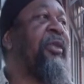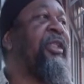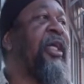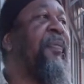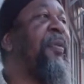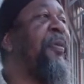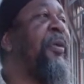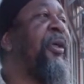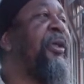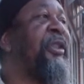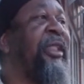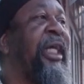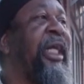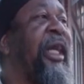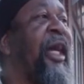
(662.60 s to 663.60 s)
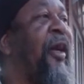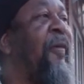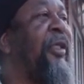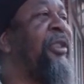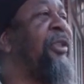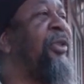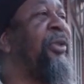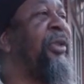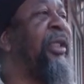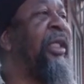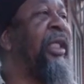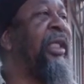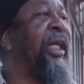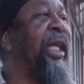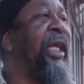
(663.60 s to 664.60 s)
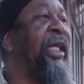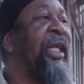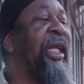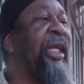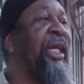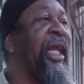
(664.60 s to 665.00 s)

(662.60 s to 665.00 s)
Some people gonna say they always knew it, and they and they,